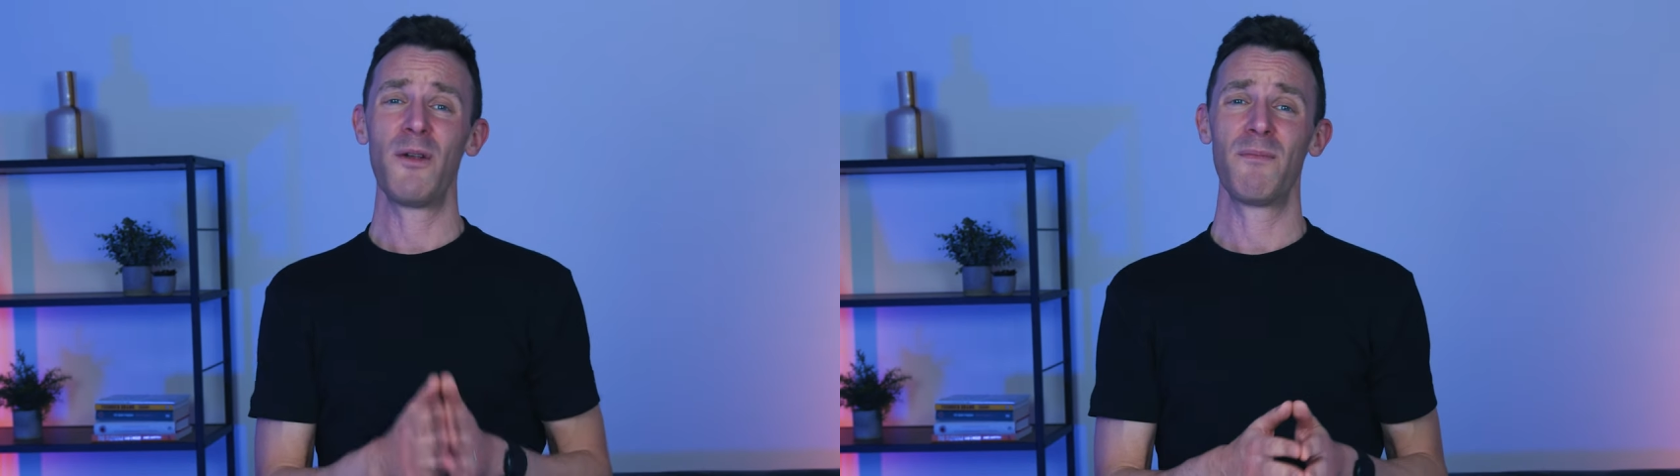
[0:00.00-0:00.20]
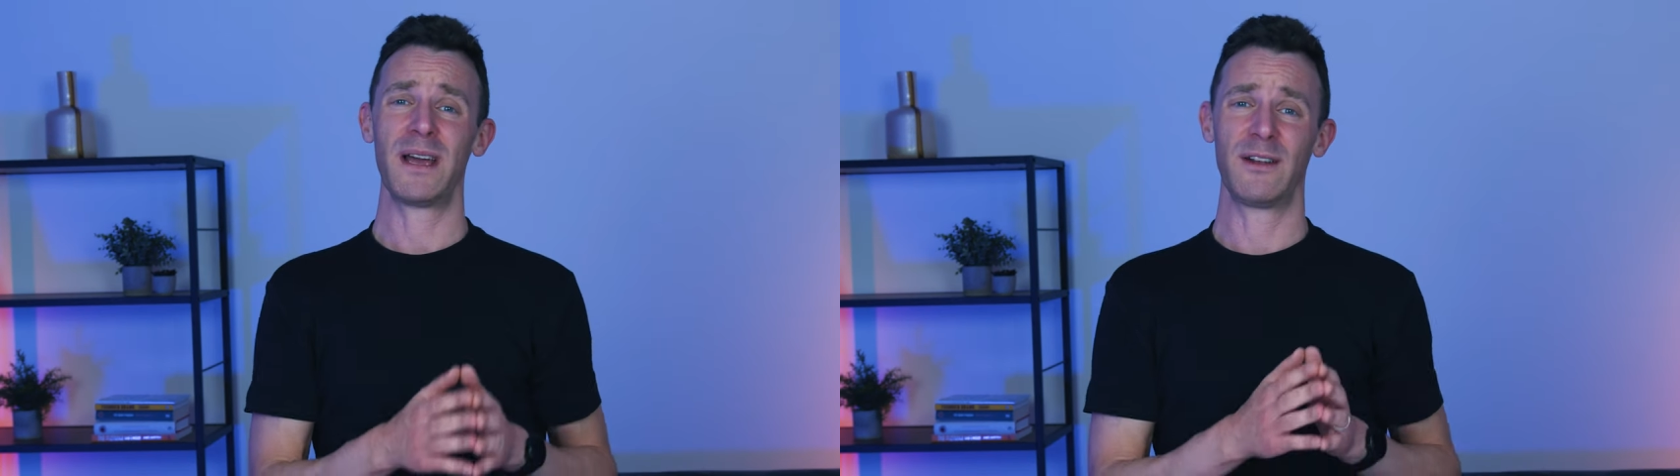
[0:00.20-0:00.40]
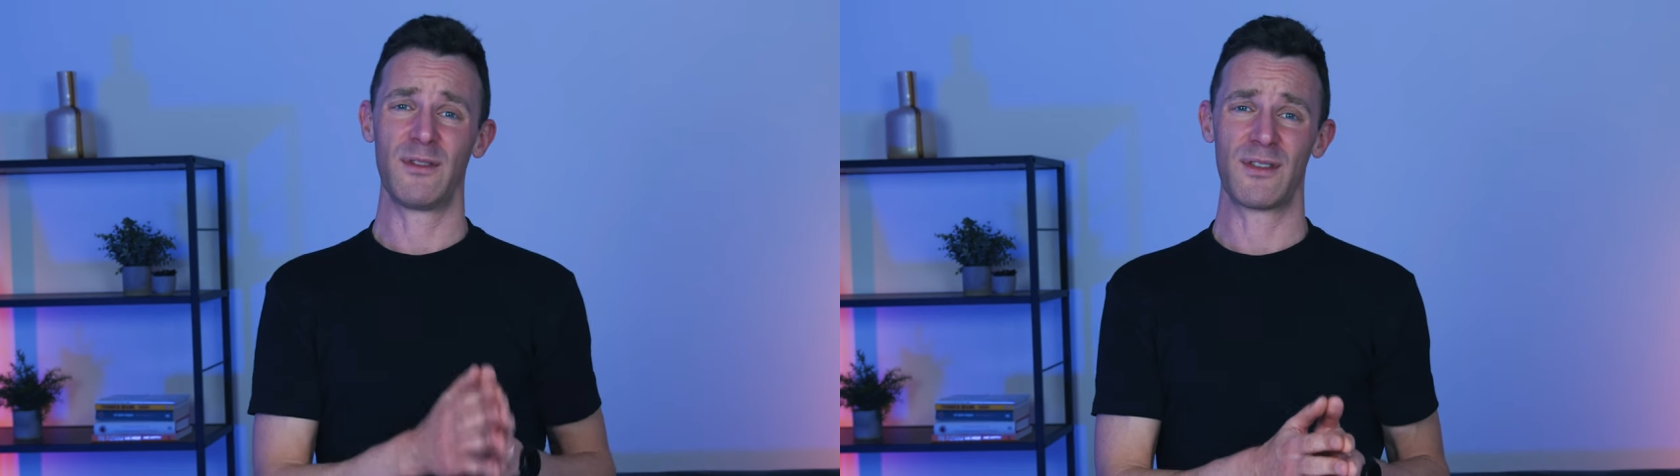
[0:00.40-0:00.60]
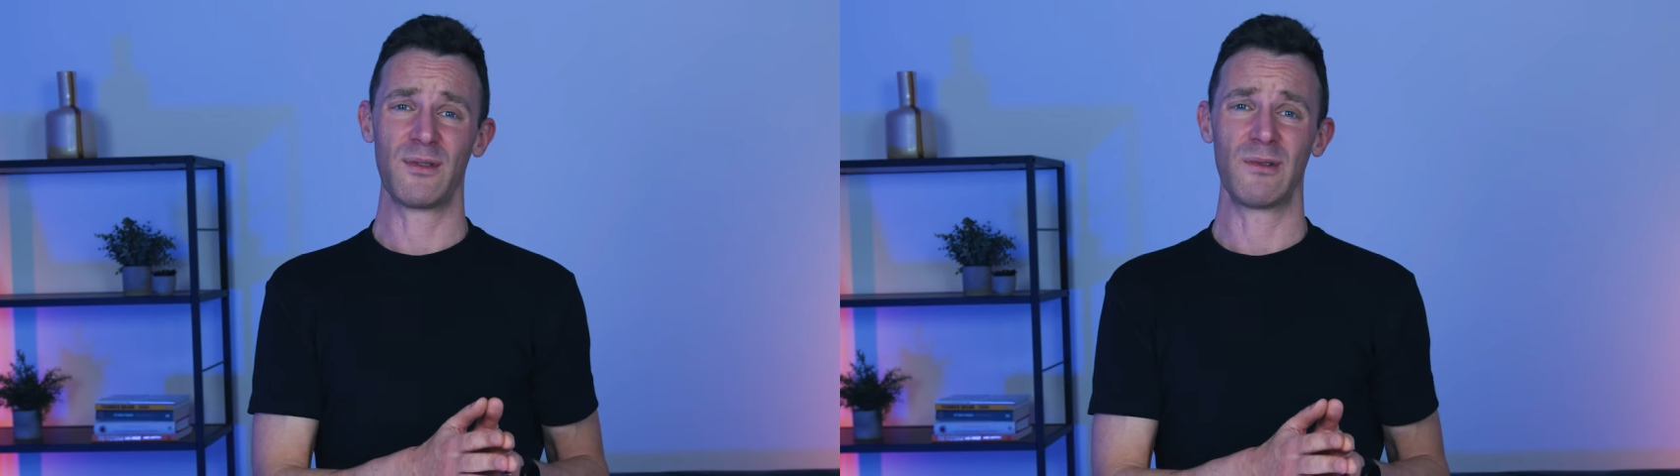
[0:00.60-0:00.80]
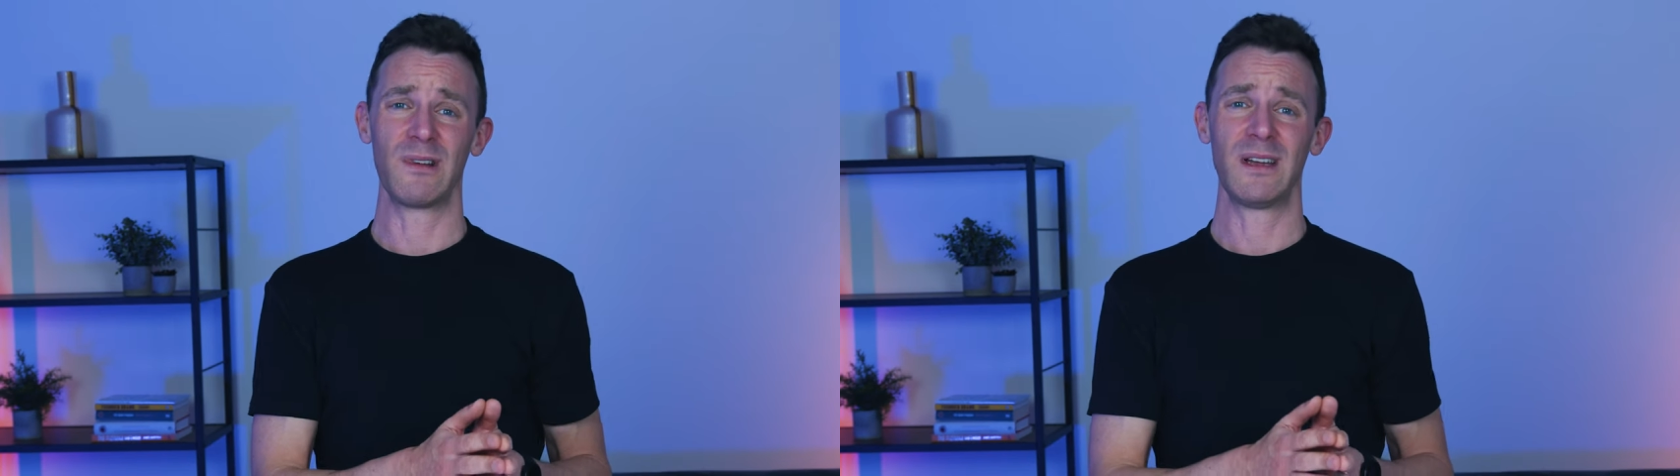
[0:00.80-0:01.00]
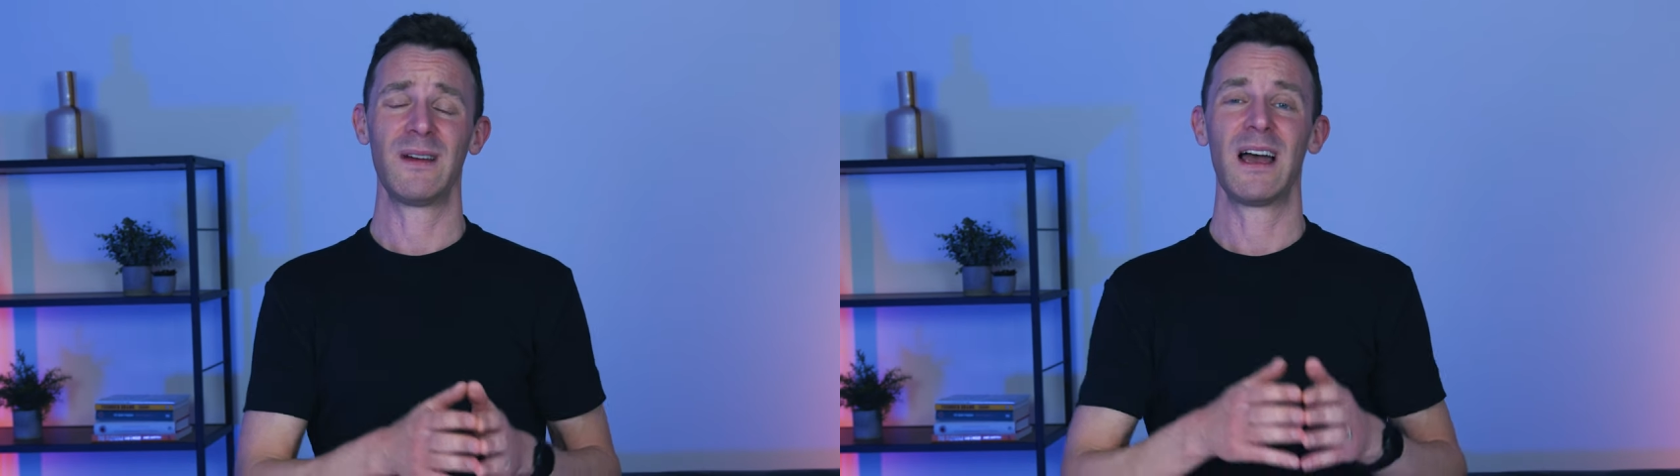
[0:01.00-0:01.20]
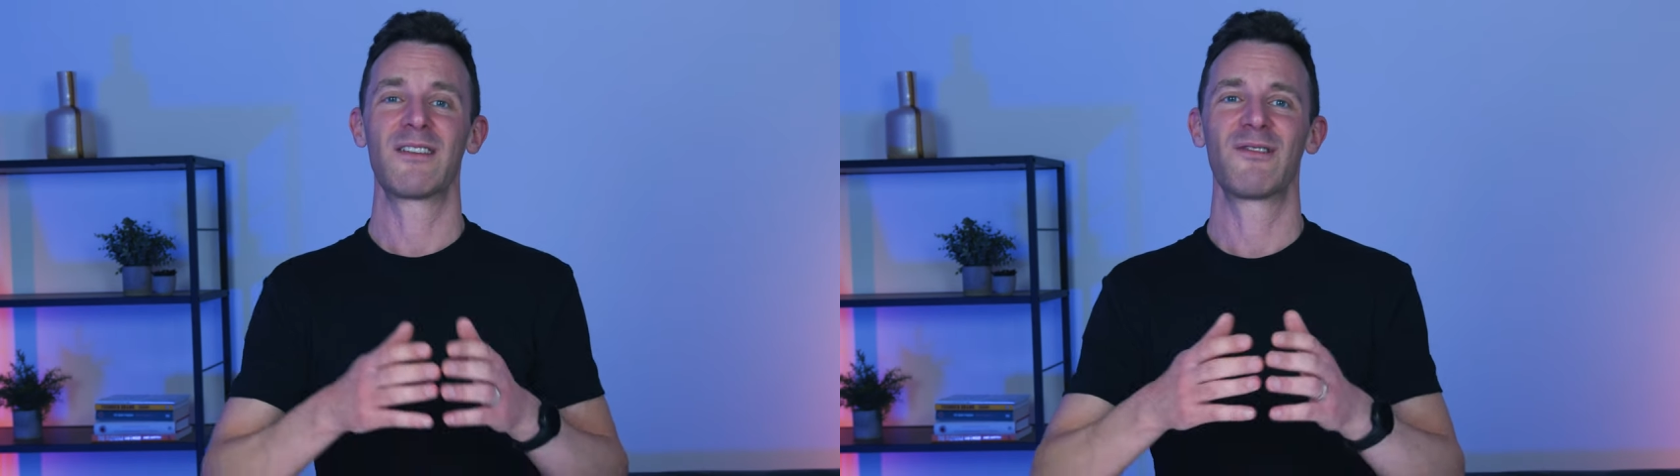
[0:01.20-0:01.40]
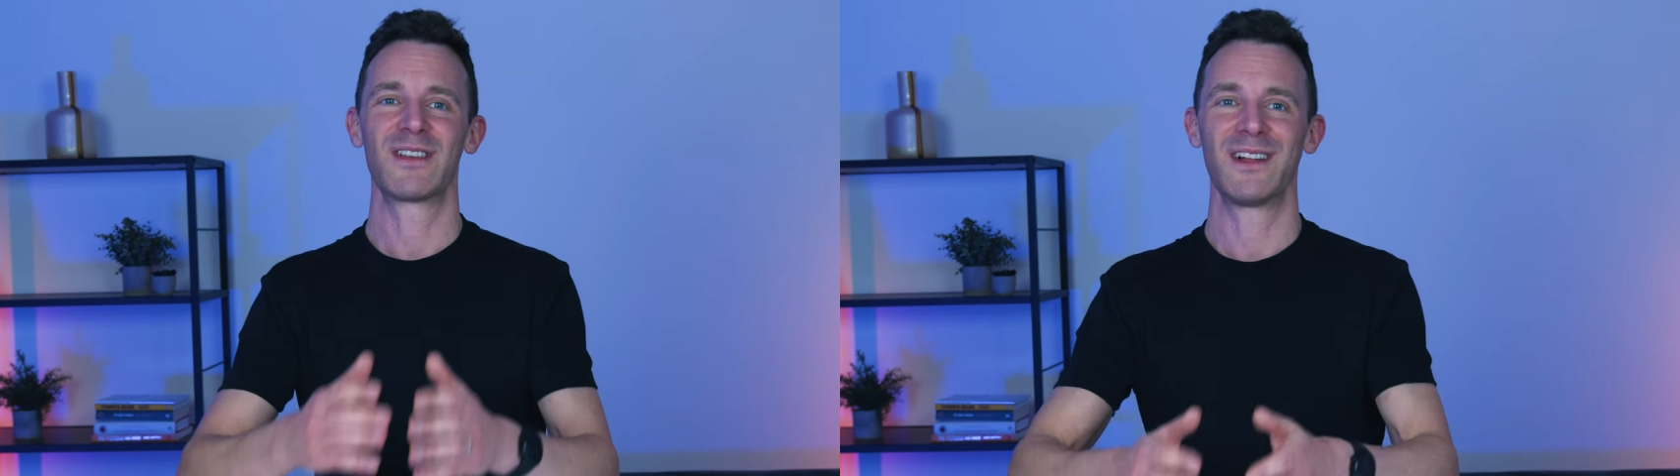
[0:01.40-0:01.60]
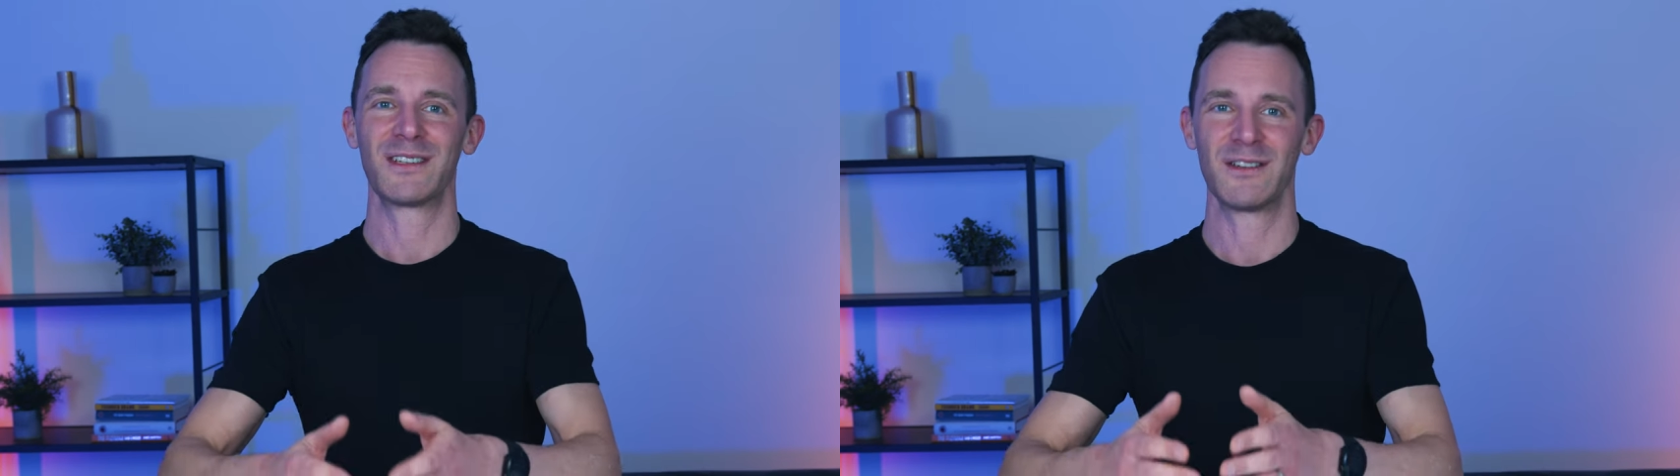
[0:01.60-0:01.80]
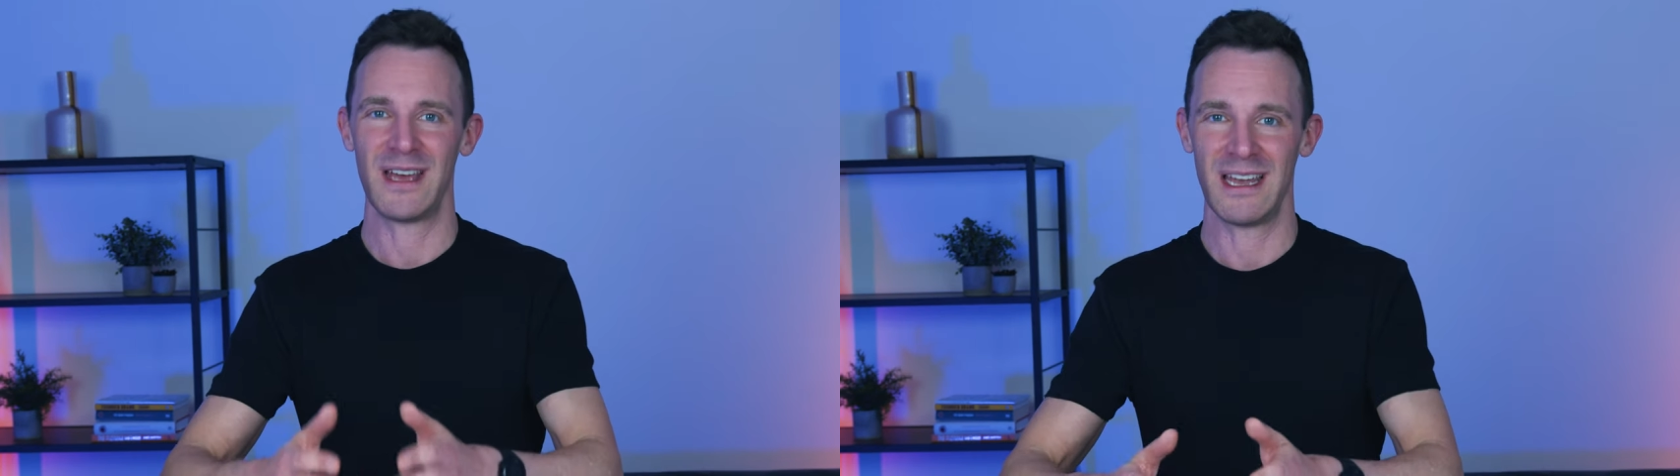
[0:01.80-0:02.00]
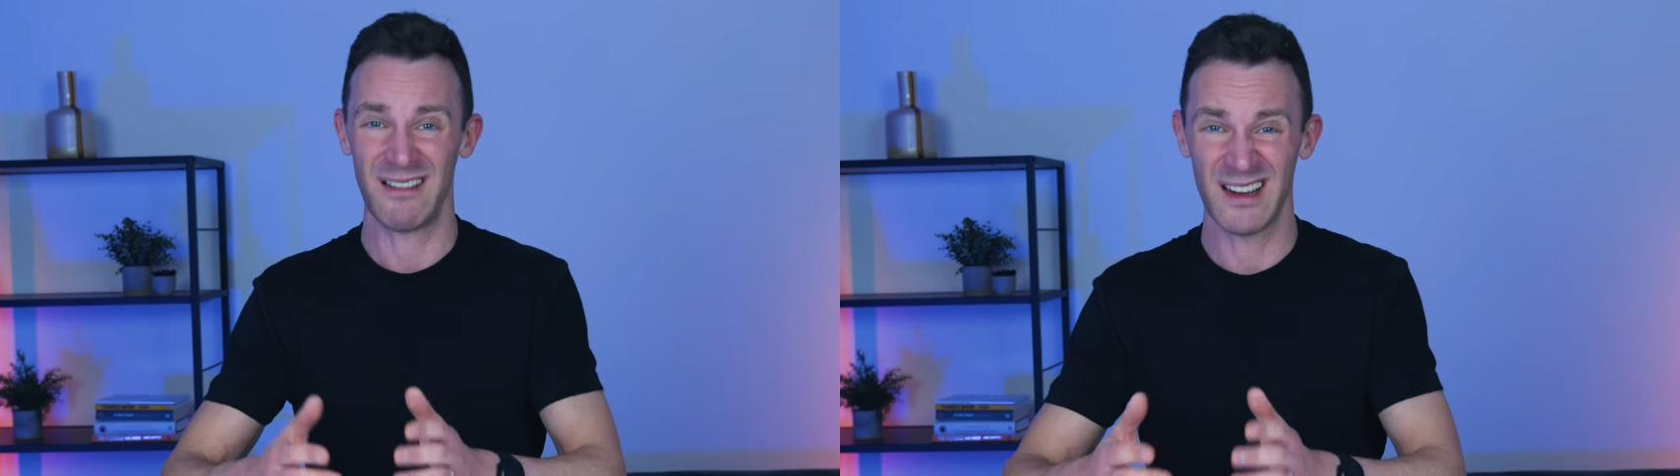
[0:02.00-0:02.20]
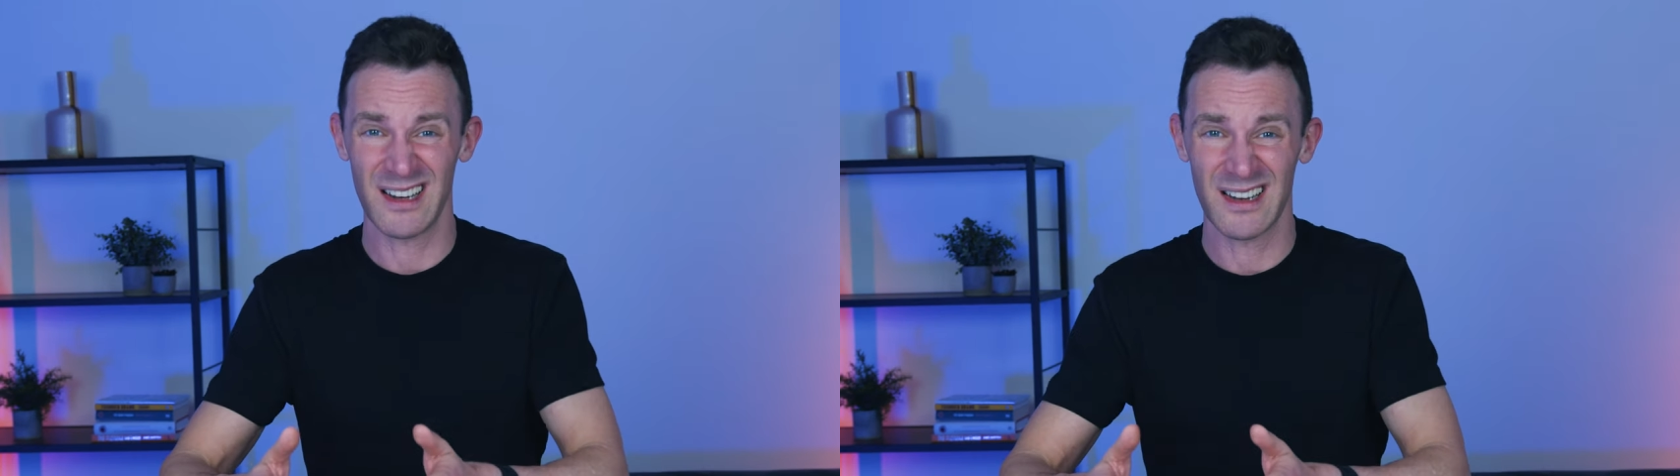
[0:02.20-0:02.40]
own painful story as a result of hearing